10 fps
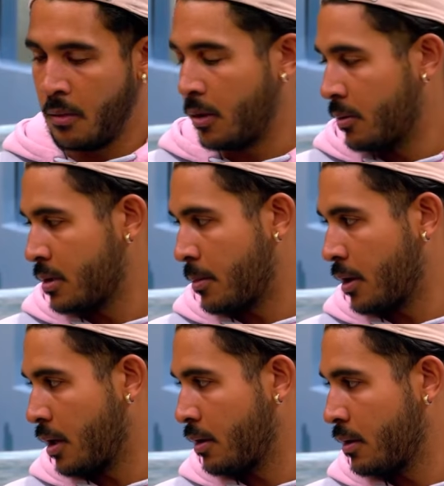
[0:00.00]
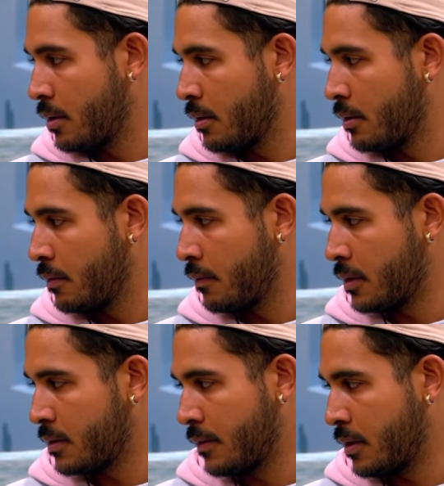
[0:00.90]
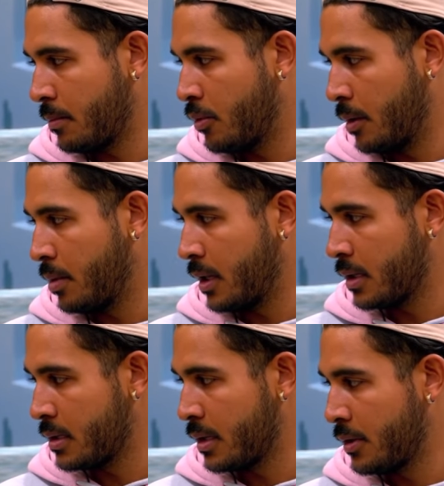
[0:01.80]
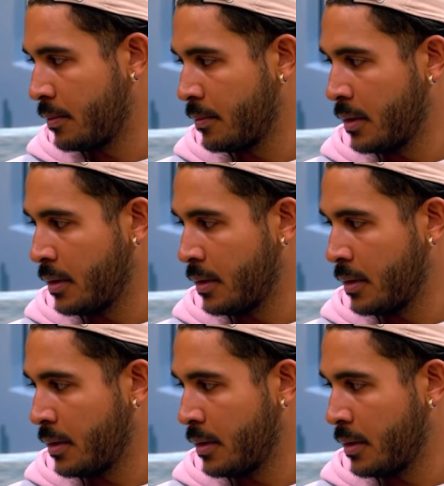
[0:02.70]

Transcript: Well, he wants Marty gone, first of all, point blank and center.